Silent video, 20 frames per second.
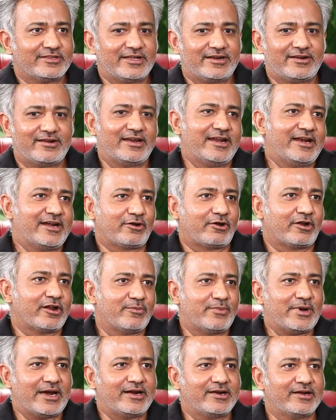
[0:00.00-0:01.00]
they later on
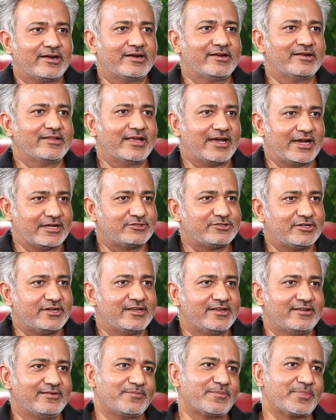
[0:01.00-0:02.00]
abandon it. They
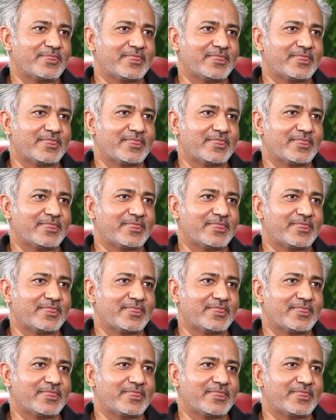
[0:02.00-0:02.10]
actually